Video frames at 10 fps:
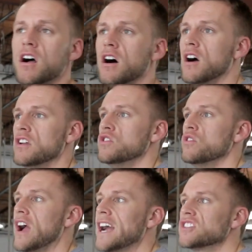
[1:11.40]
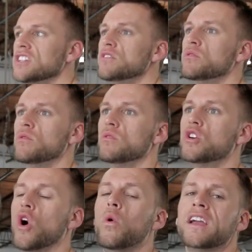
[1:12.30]
uh, you're actually
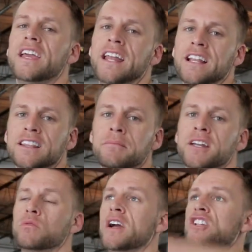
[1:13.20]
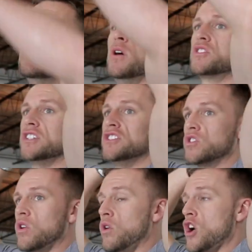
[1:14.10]
going in a limited range of motion.
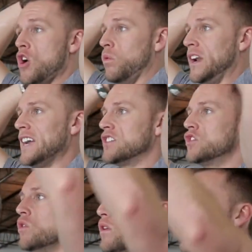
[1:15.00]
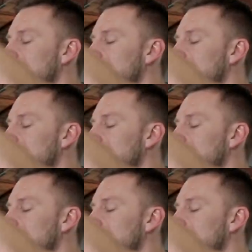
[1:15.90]
So when I do a